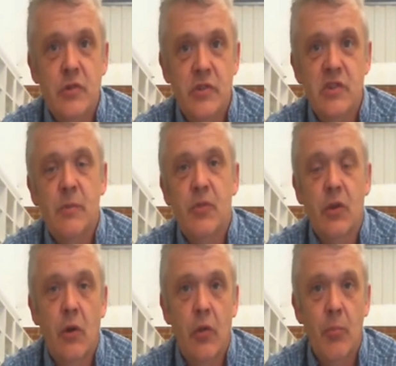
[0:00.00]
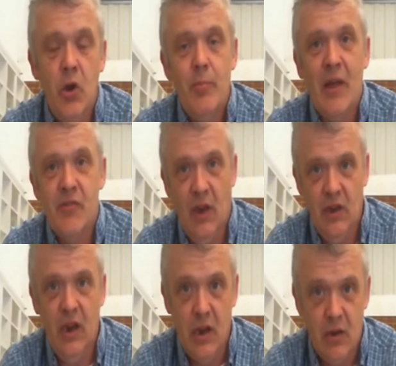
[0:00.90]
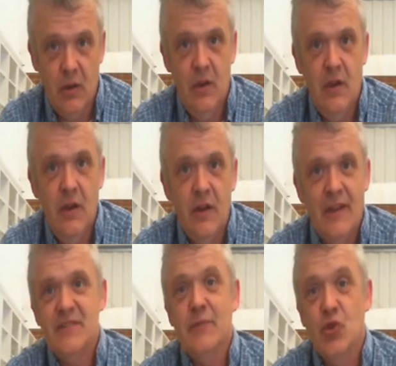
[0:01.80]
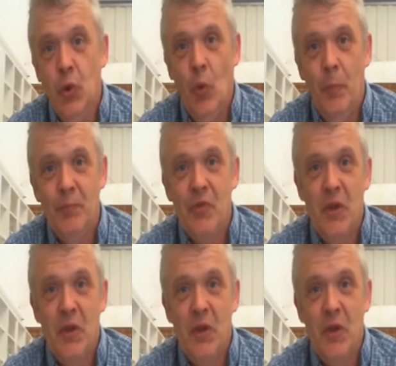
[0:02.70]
use is something called the Bobath technique. And that sounds cool.